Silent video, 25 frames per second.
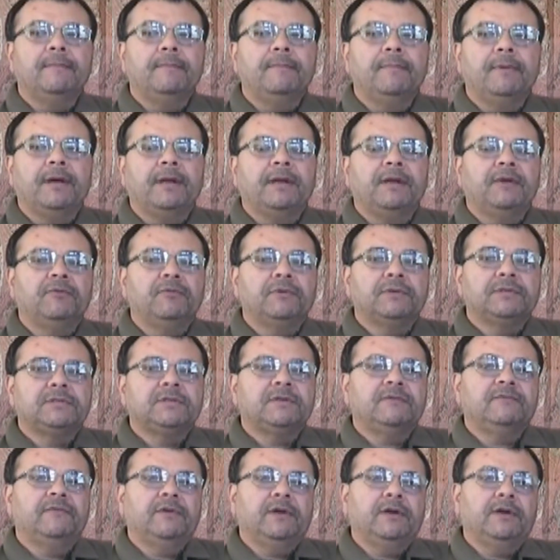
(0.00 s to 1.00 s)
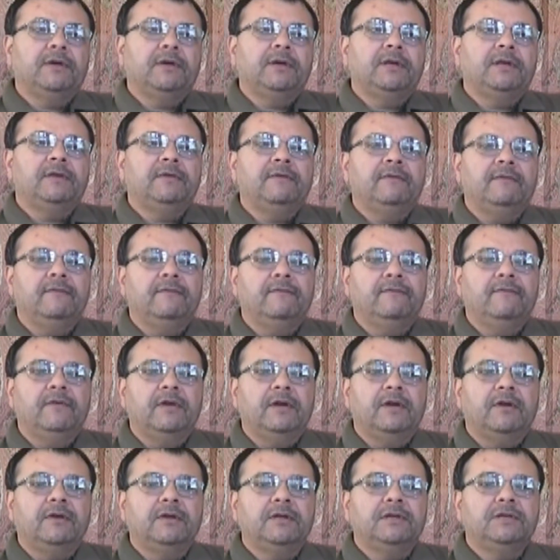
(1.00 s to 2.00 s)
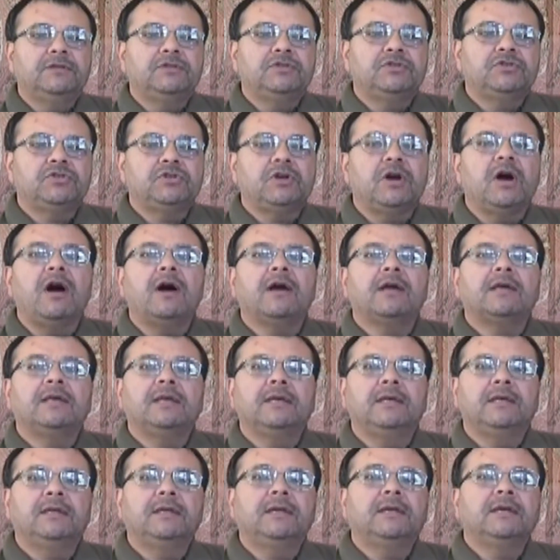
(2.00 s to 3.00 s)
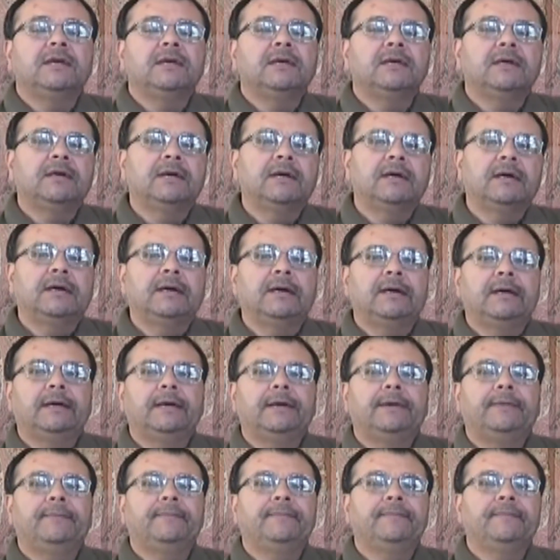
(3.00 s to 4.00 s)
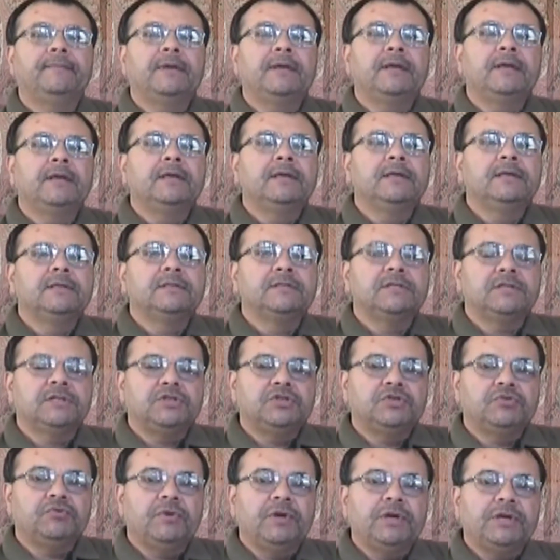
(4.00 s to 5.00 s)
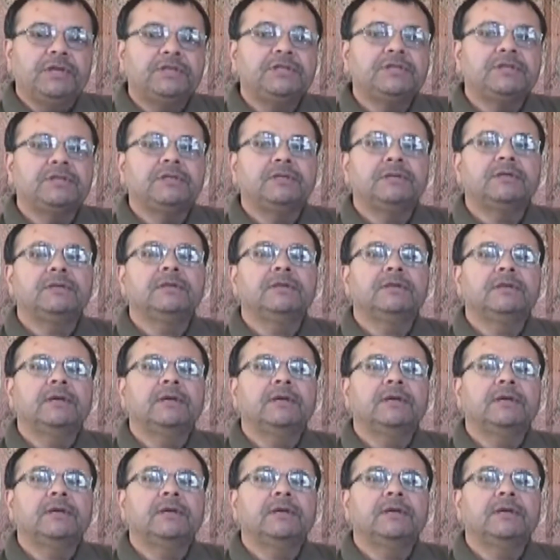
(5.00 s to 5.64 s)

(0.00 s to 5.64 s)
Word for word: but it was a very, very shocking um, situation.